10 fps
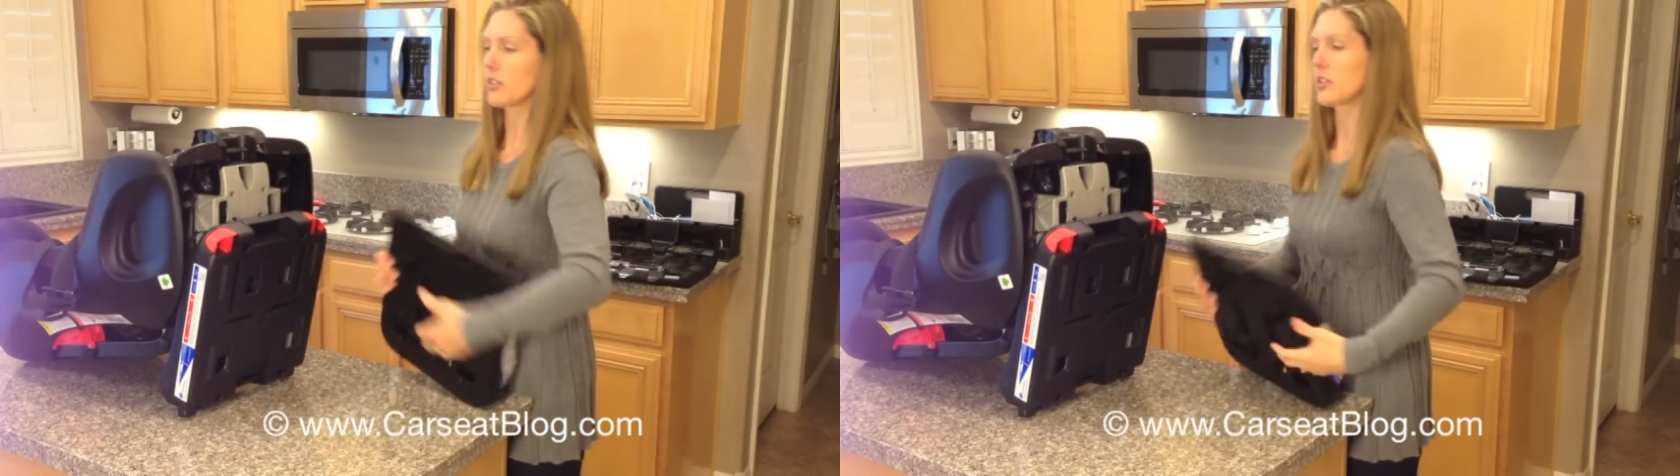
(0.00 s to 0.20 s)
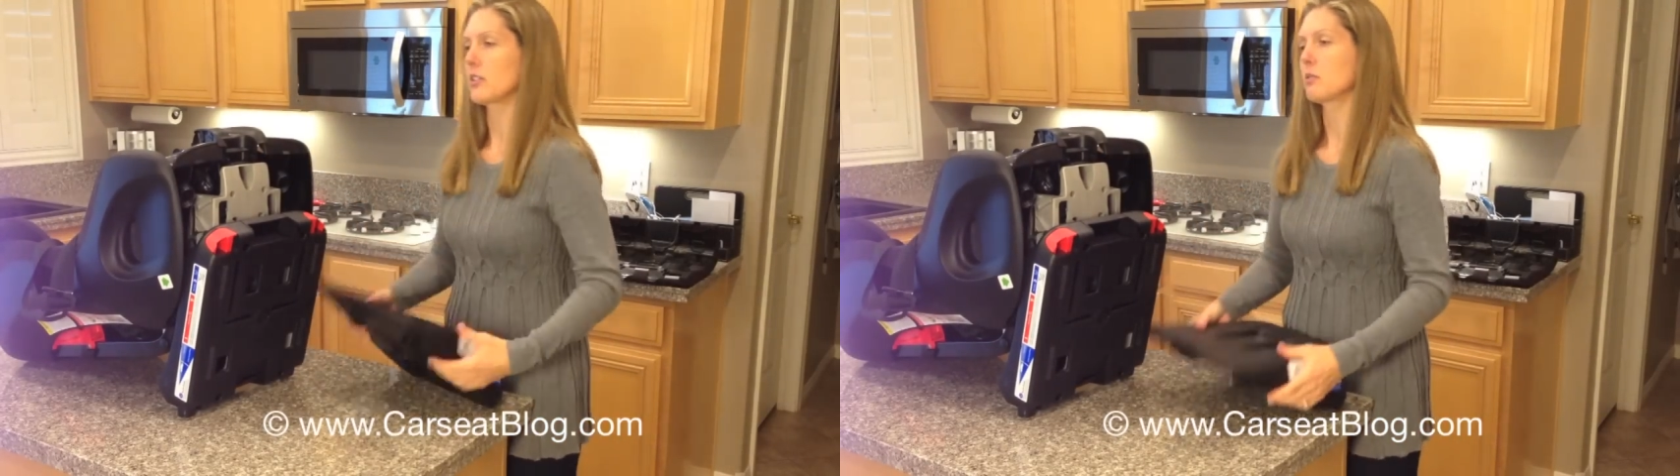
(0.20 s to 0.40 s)

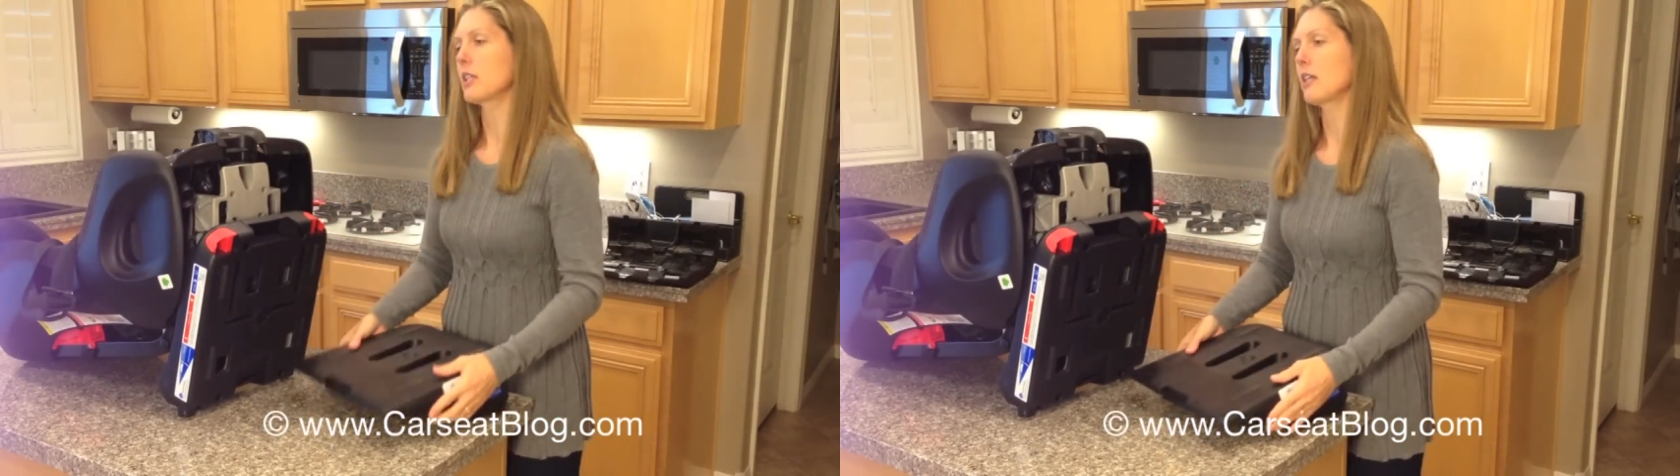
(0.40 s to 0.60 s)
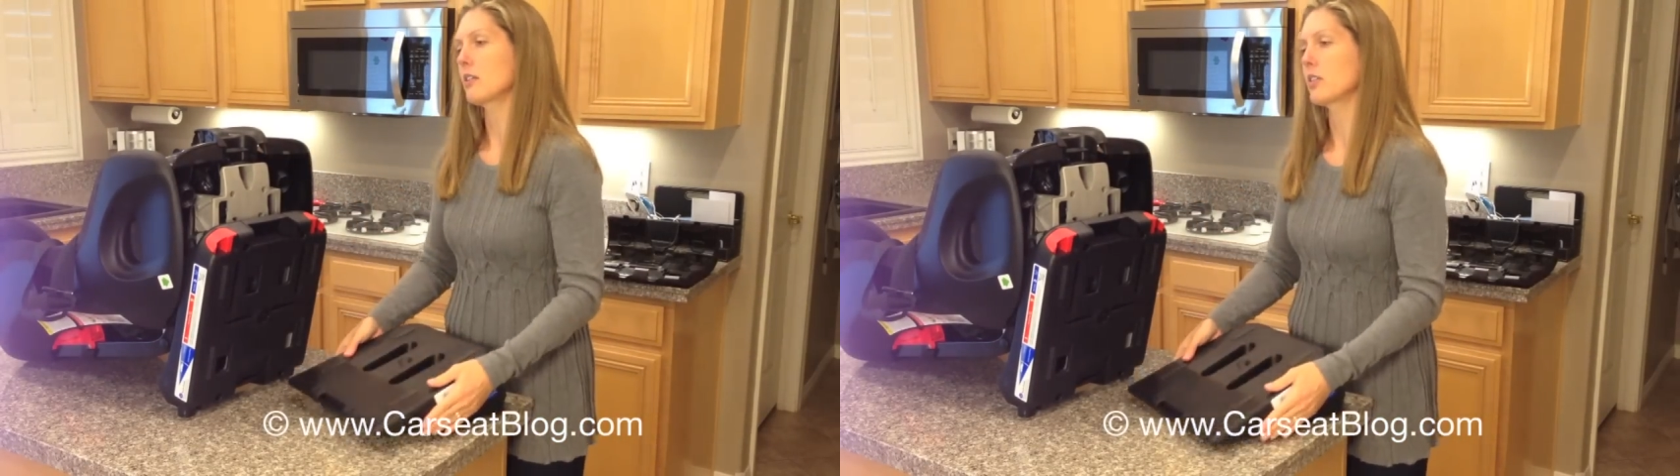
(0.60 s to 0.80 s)
is
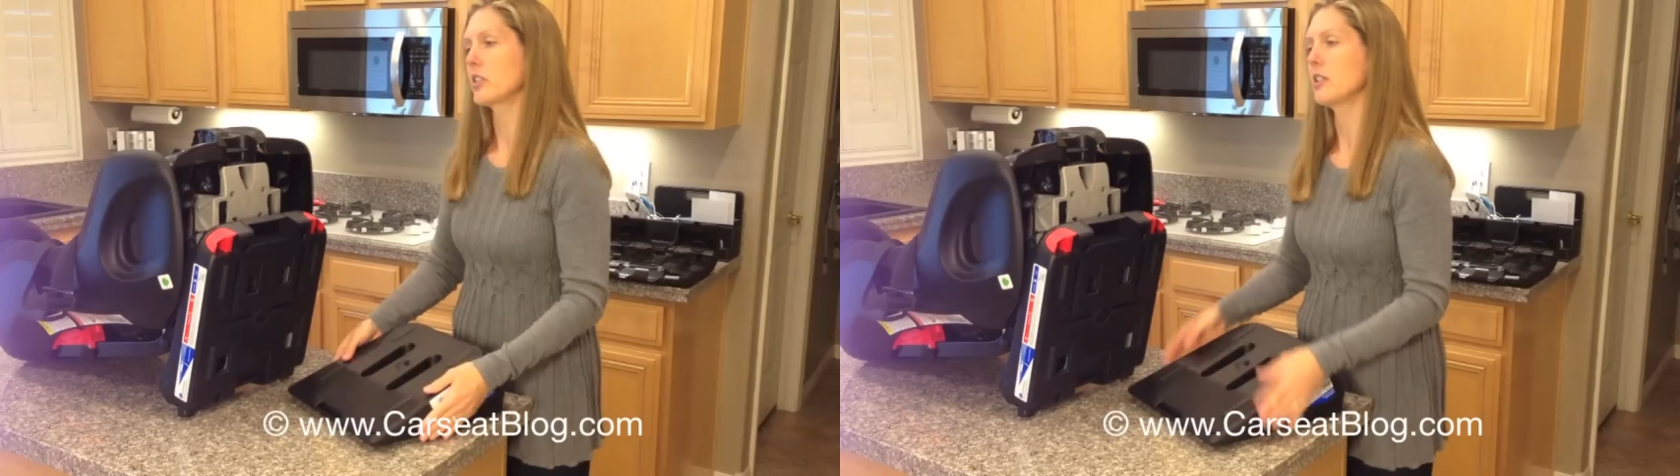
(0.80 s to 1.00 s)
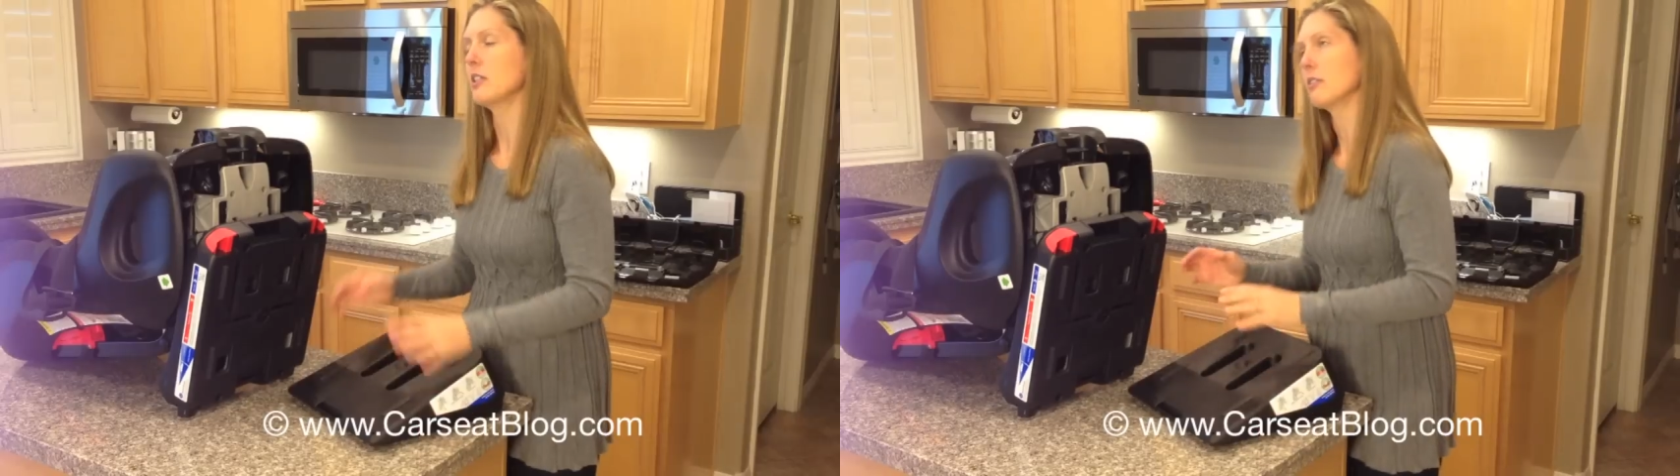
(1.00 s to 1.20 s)
to take the
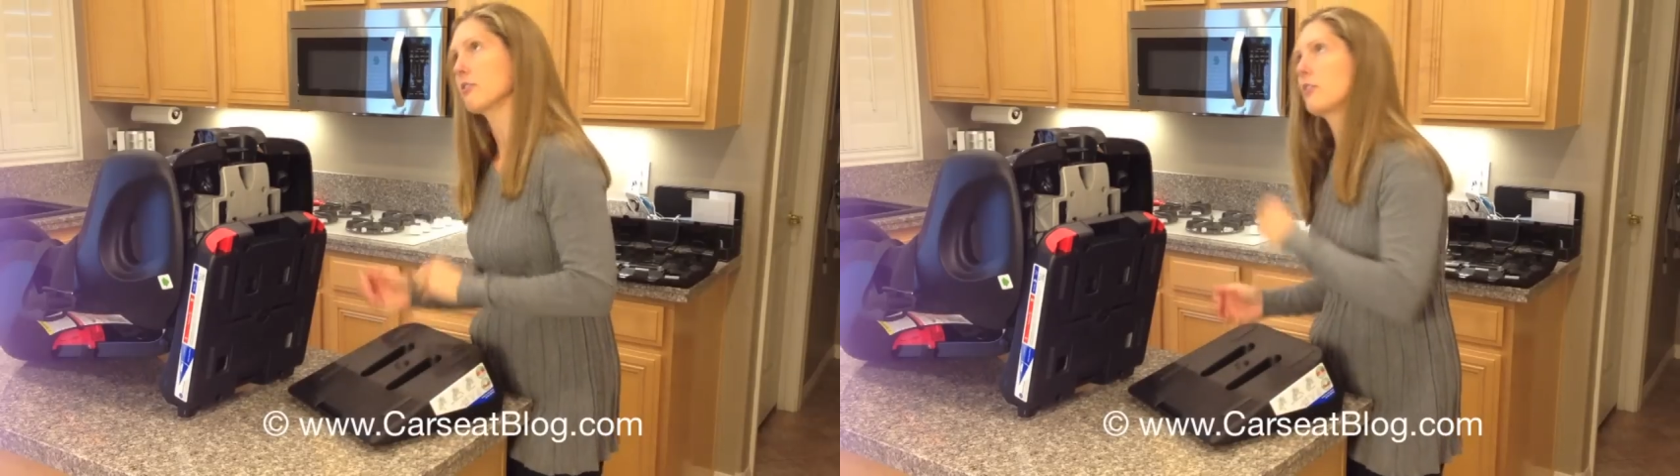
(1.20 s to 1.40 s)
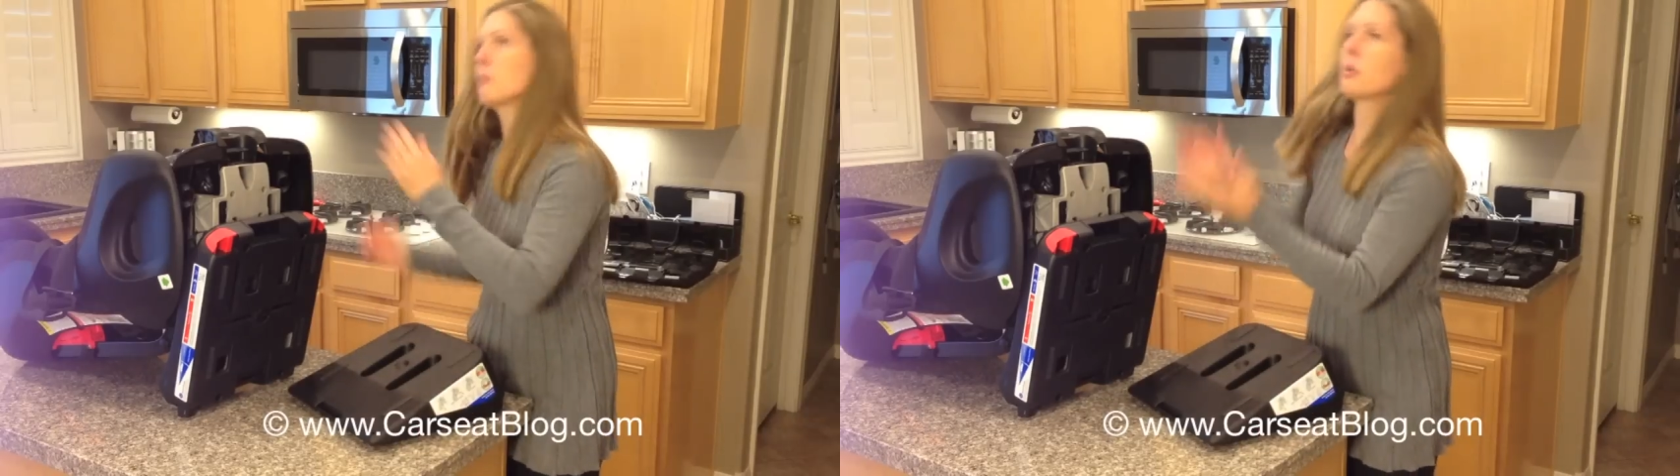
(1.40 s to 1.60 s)
seat
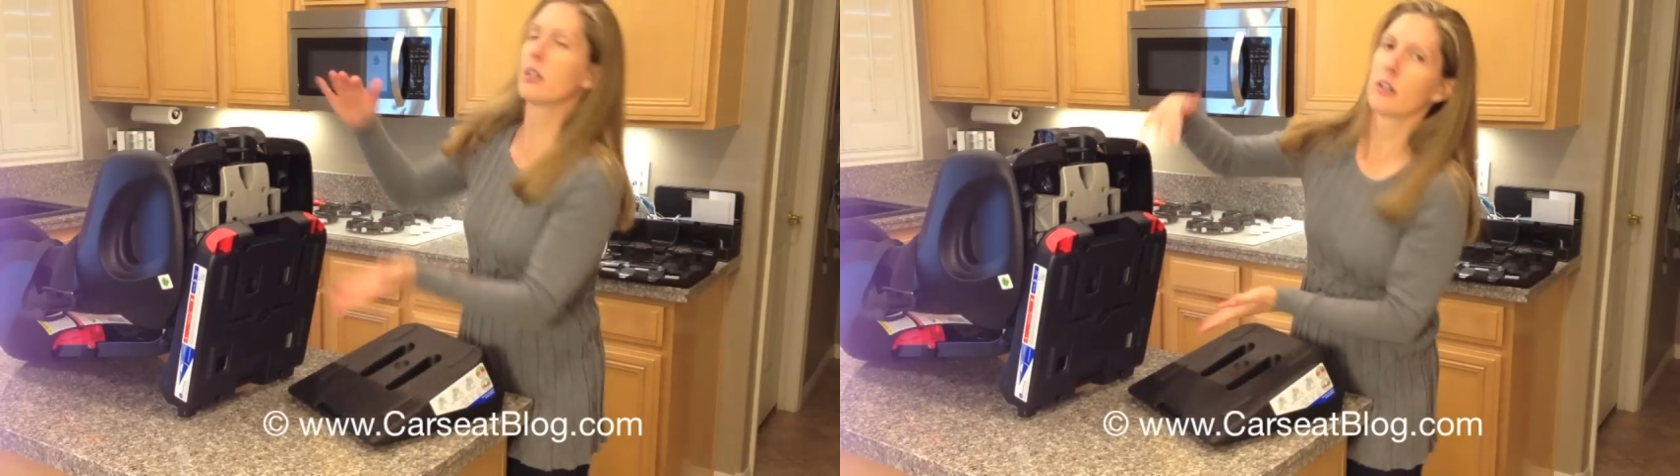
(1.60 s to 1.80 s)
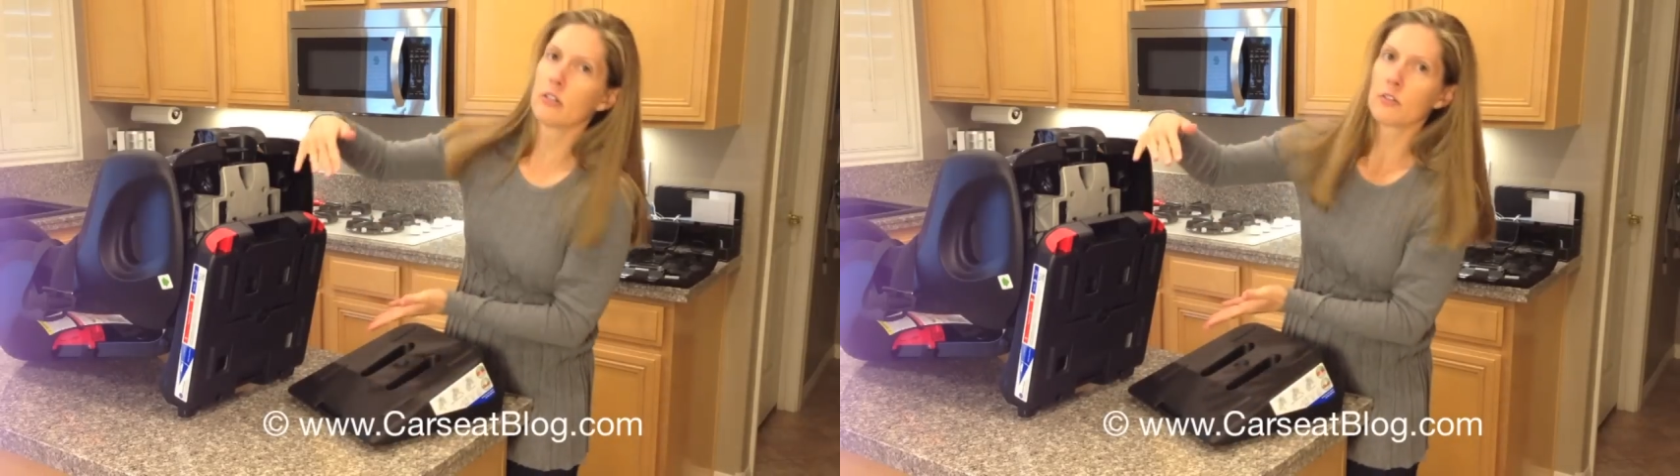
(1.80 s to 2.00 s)
and flip it
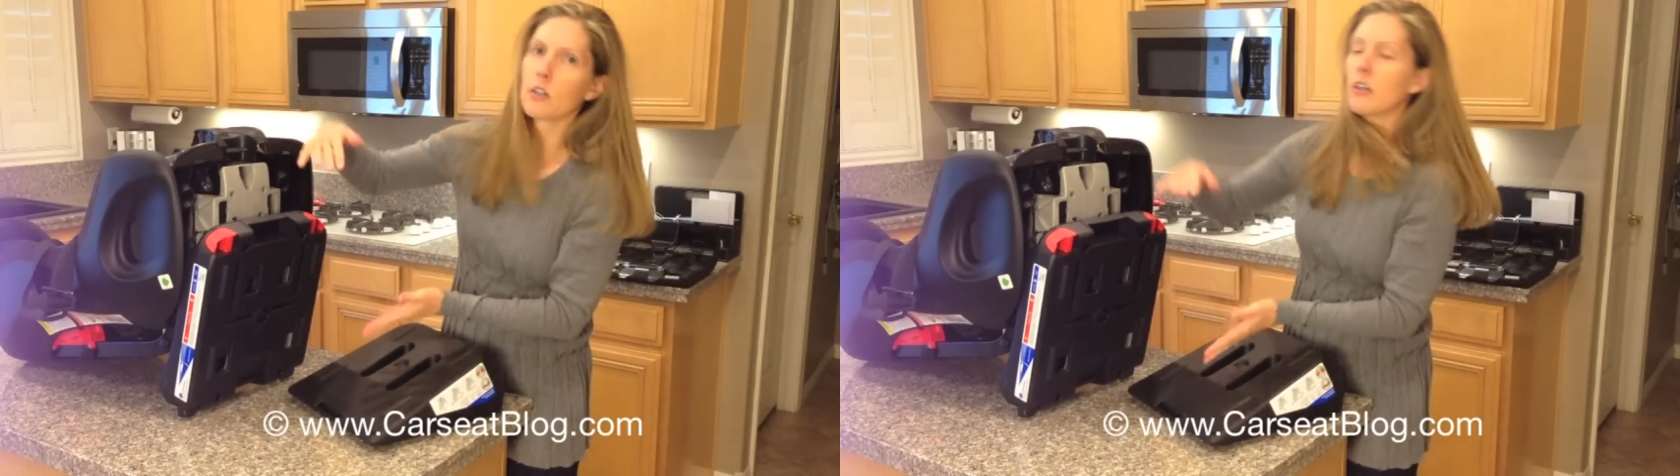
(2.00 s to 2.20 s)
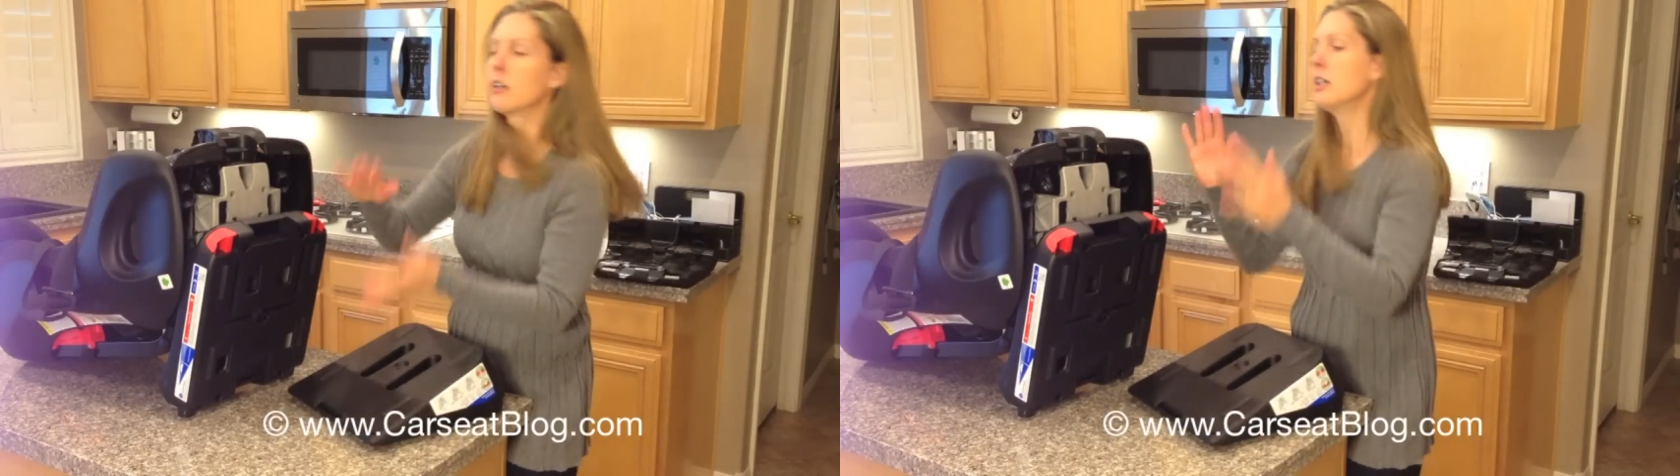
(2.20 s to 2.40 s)

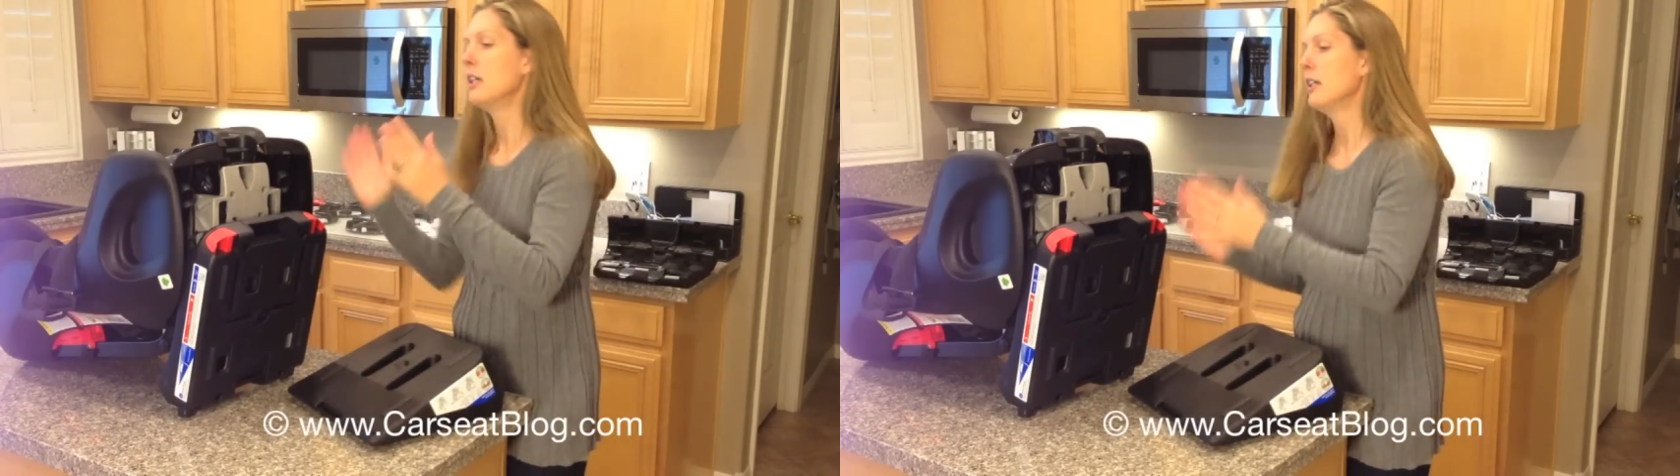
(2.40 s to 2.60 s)
over